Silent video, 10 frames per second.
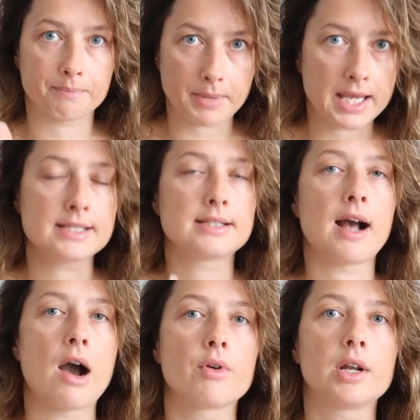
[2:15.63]
base
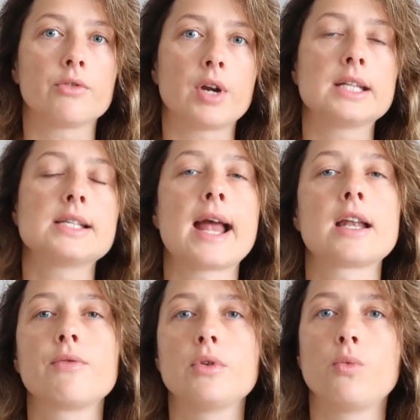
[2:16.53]
hourly rate,
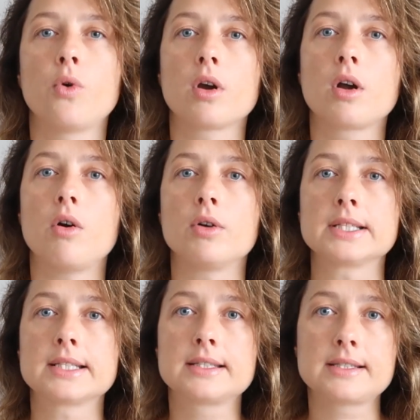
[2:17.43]
and if you work
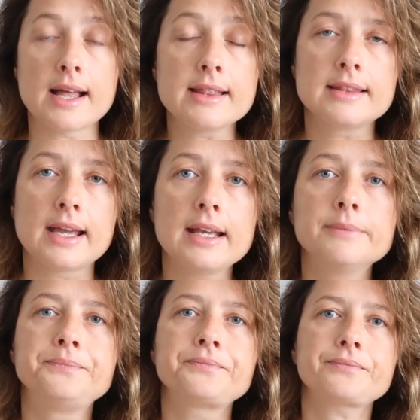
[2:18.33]
on Sunday,